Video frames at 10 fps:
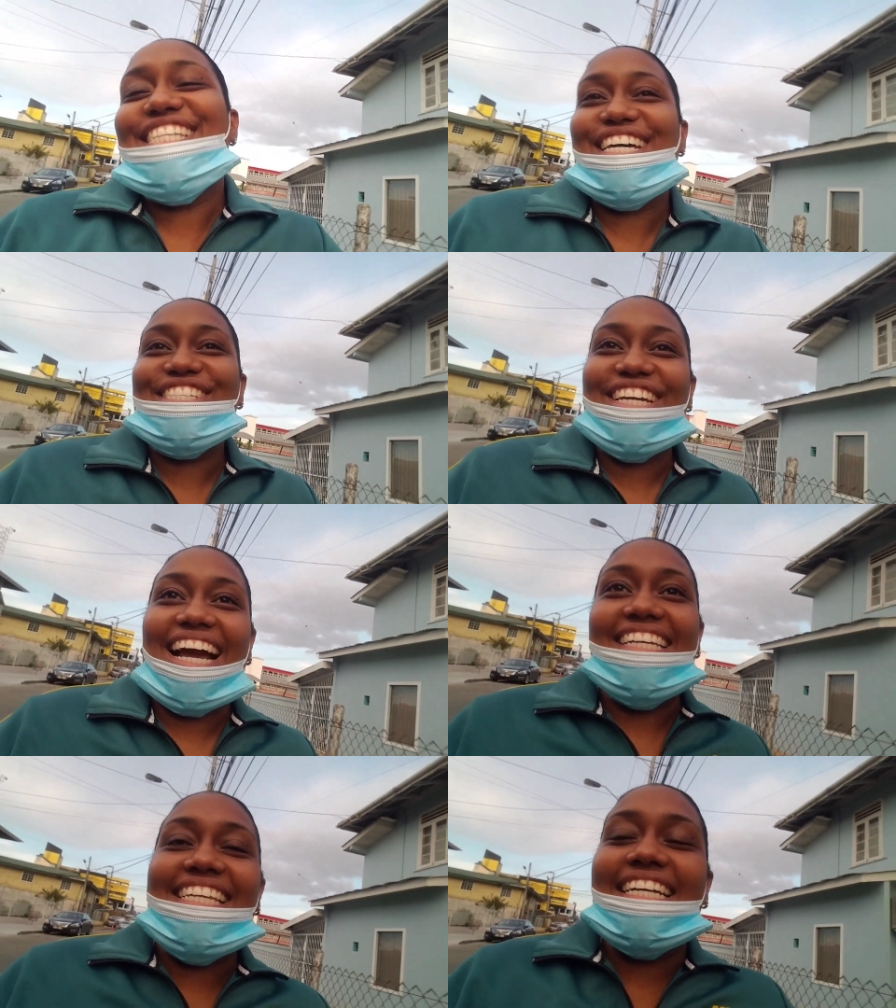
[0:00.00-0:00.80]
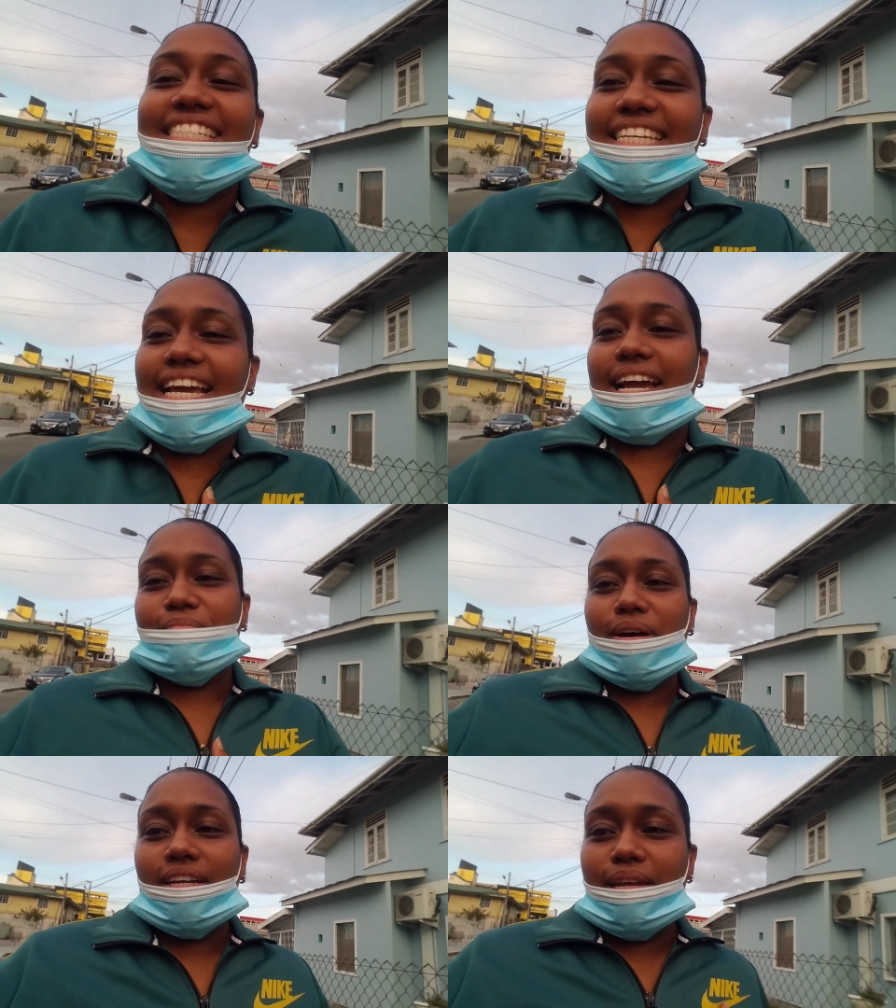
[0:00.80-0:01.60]
so as you guys can see I
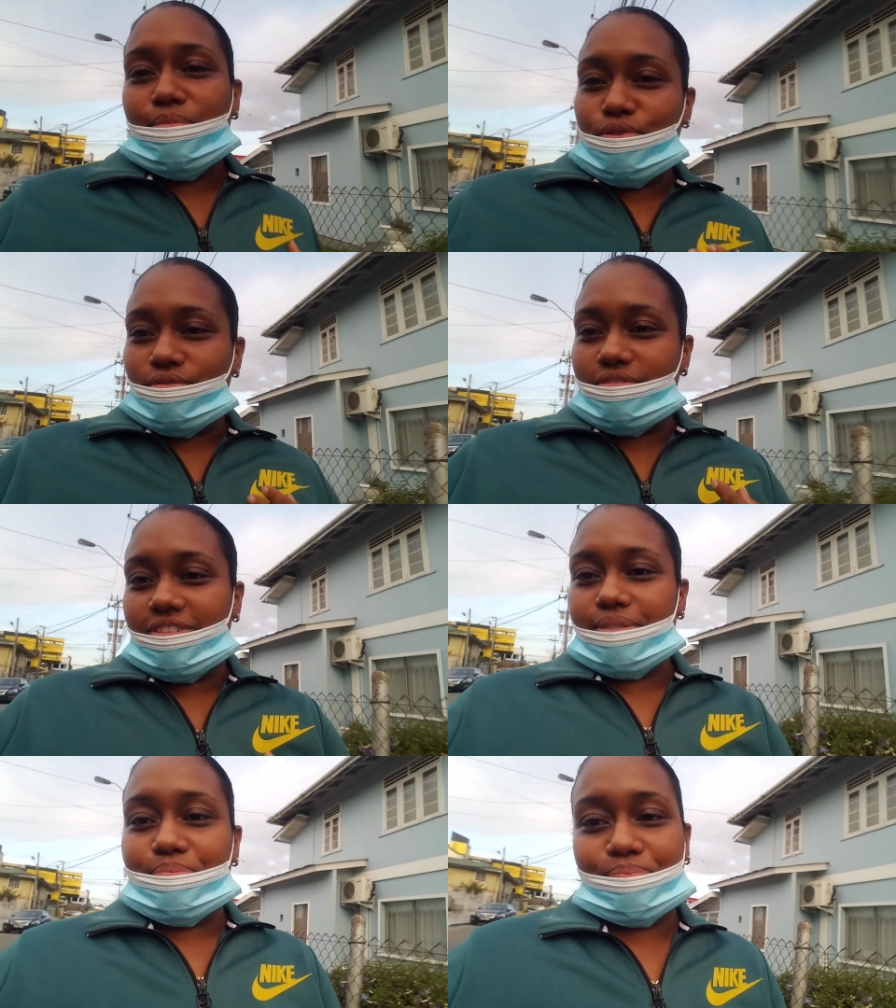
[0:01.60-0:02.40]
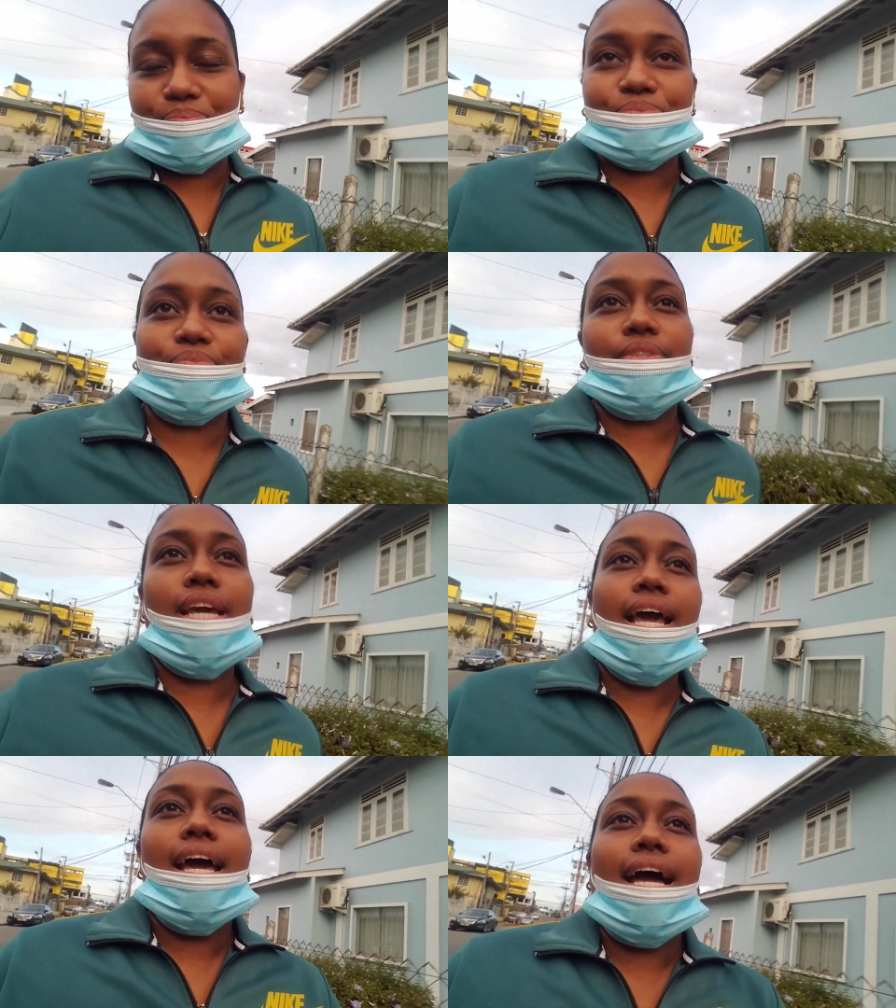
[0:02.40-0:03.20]
am on the move
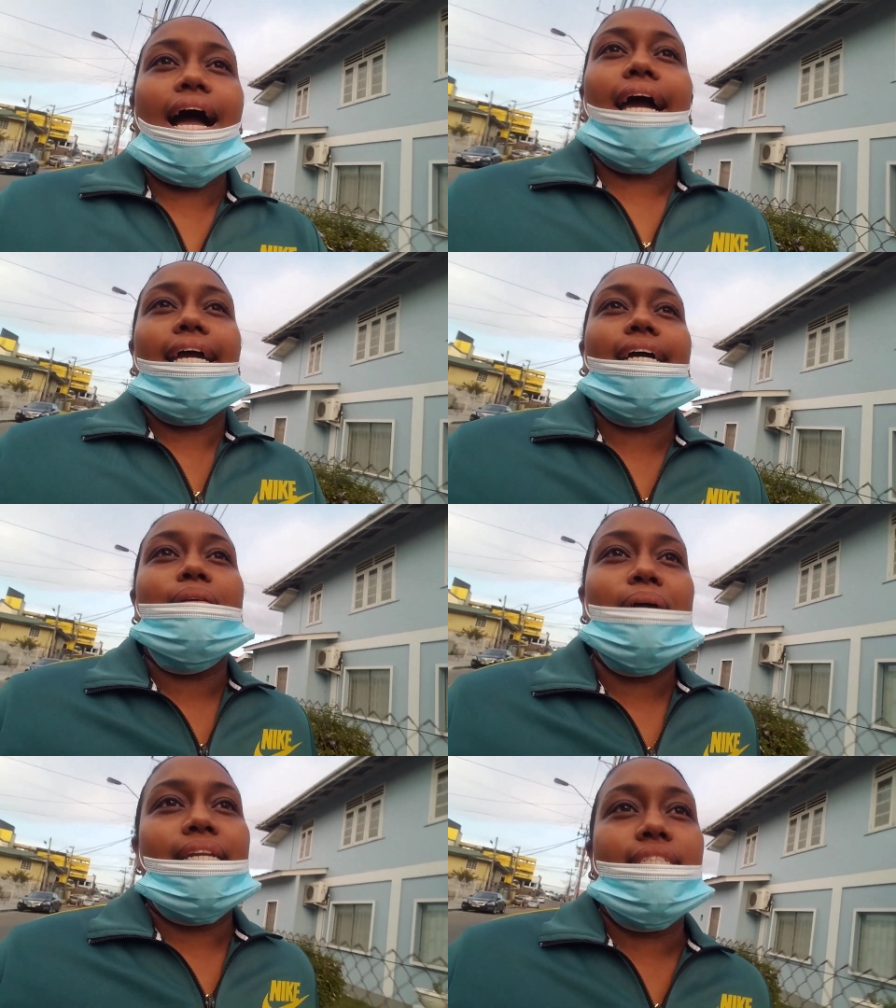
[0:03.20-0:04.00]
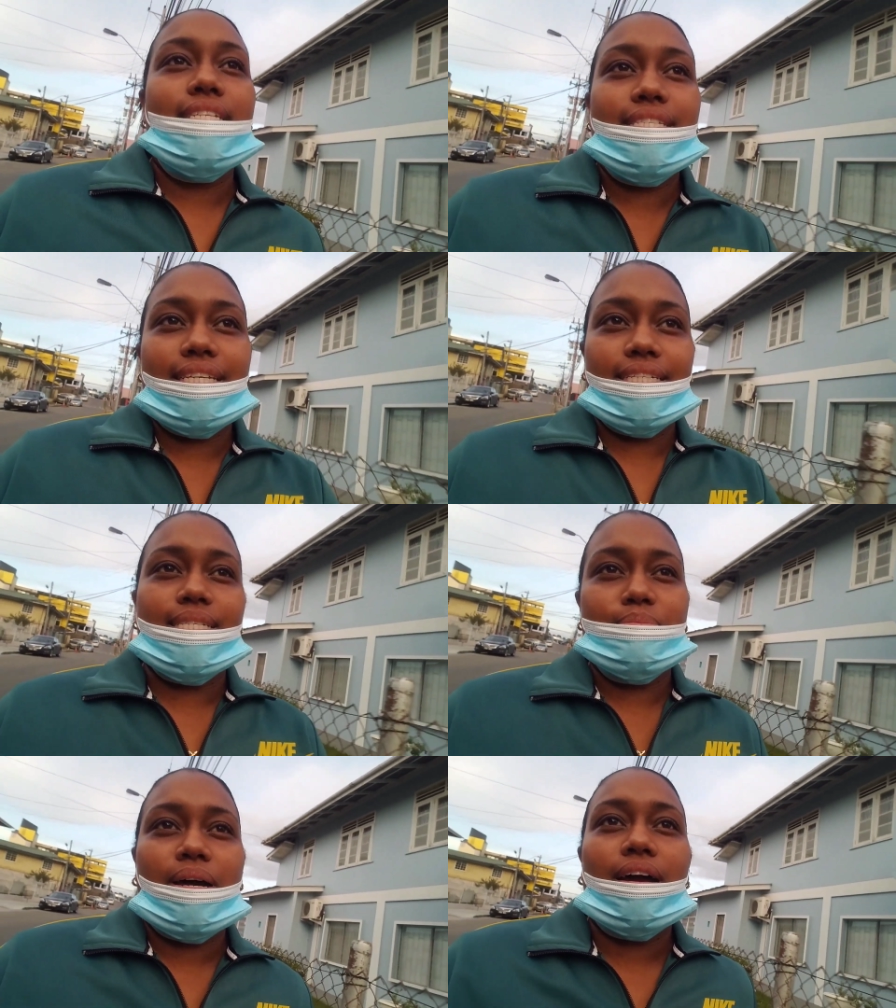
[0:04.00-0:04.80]
I am um, headed to
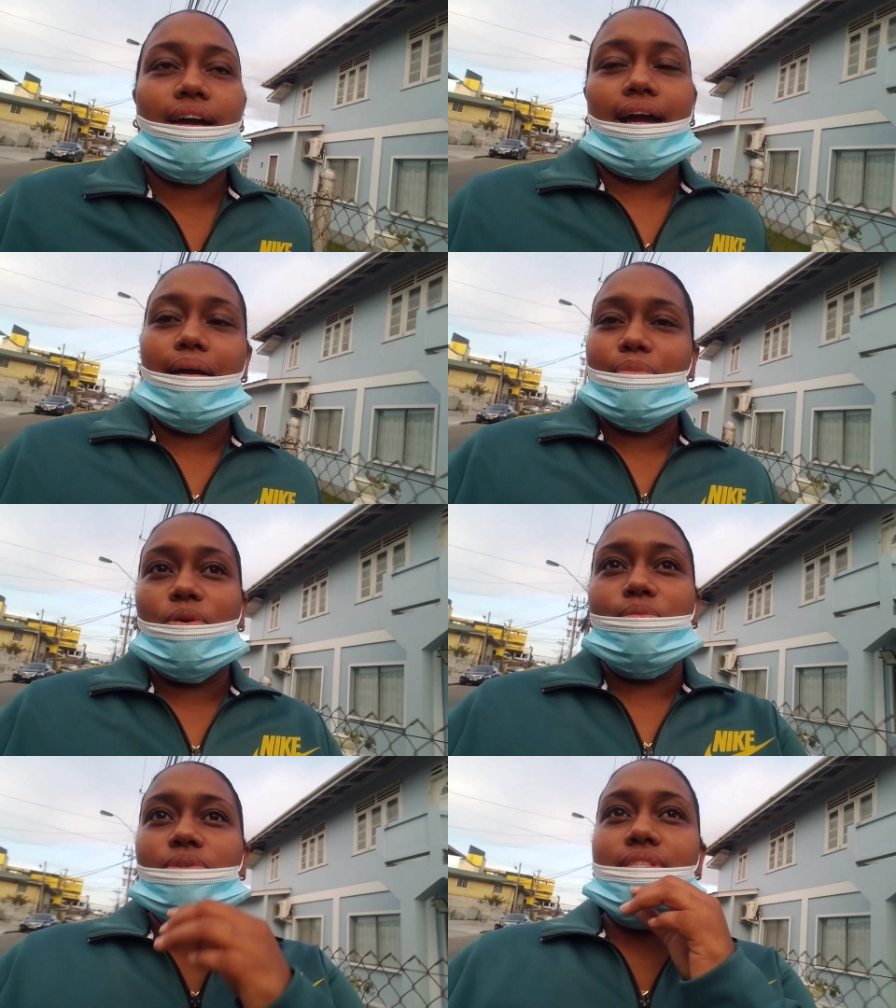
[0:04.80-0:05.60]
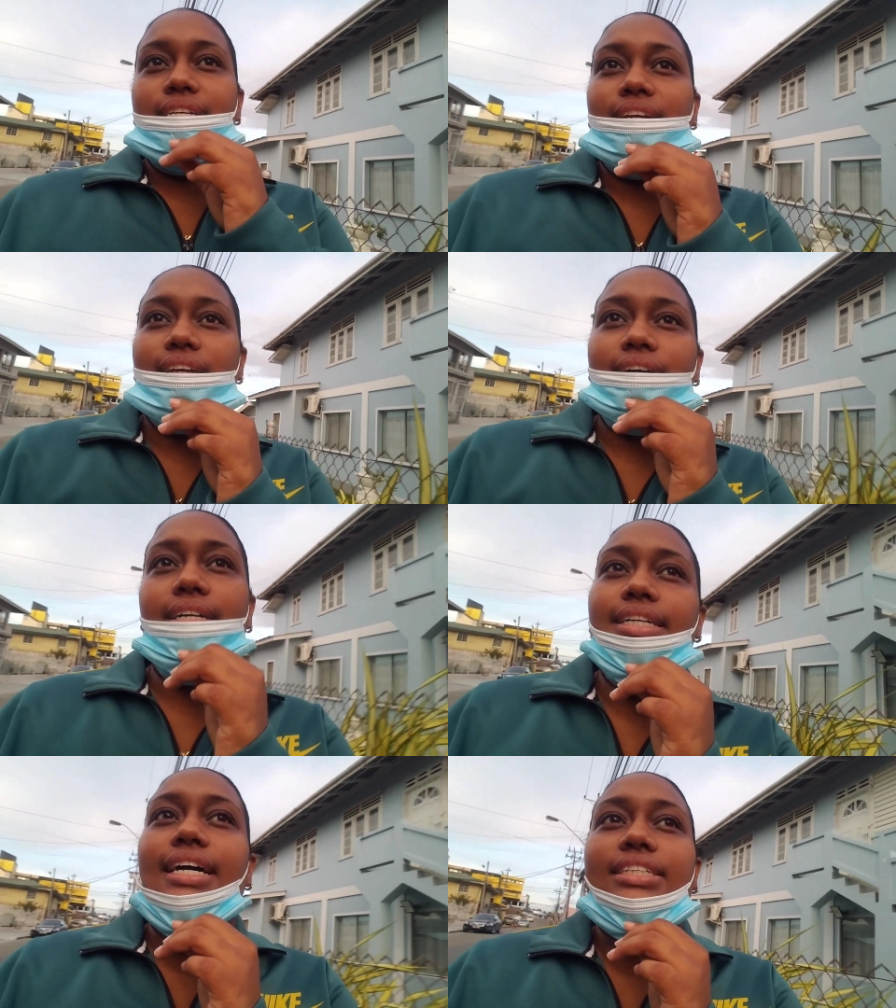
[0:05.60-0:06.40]
Skinner's Park. I'm almost there
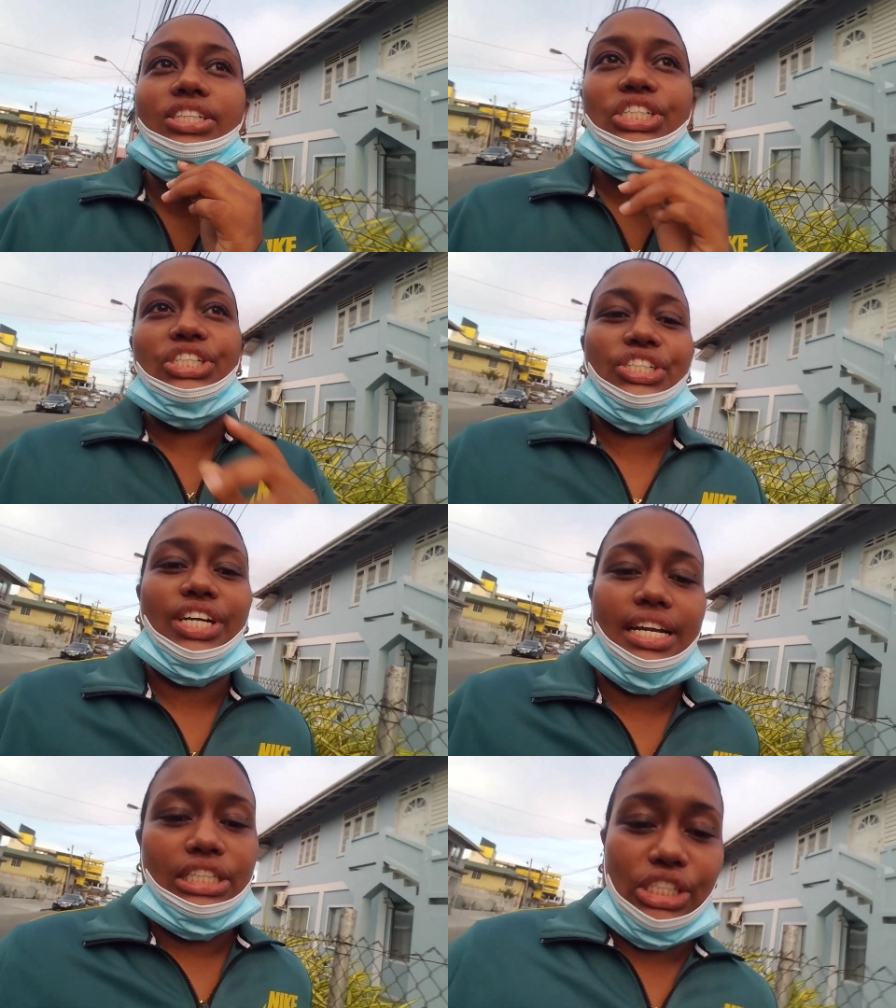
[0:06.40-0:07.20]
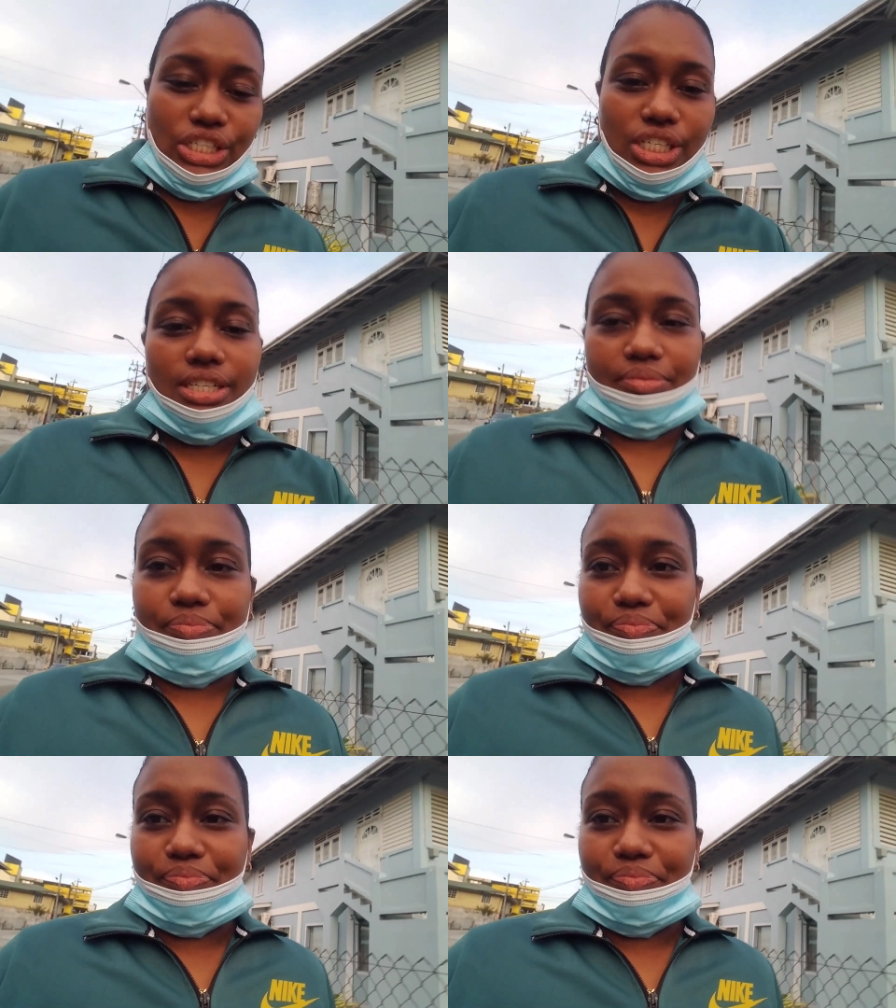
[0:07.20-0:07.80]
on that stretch.